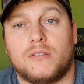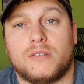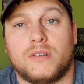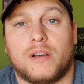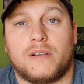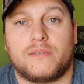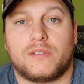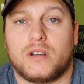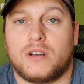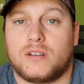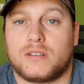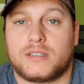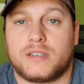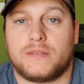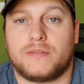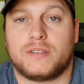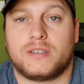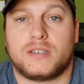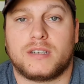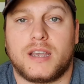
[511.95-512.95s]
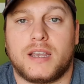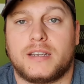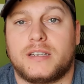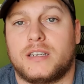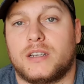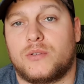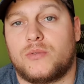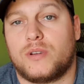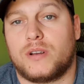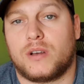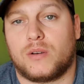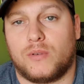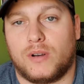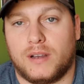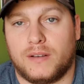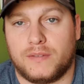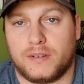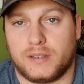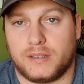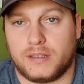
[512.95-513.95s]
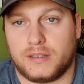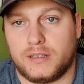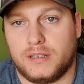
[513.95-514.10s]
you haven't got 70-80 quid or whatever,